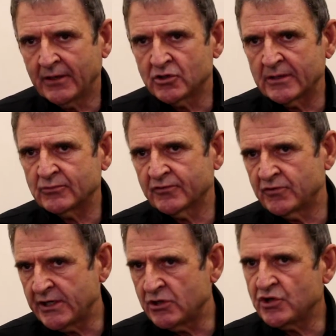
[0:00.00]
in terms of
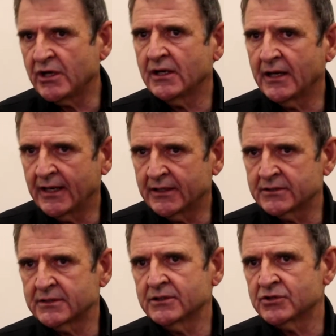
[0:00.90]
teaching
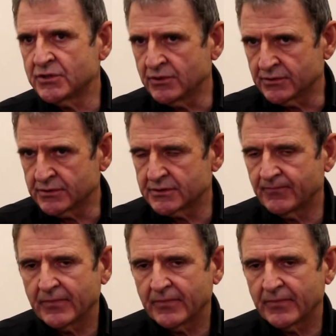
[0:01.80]
and student.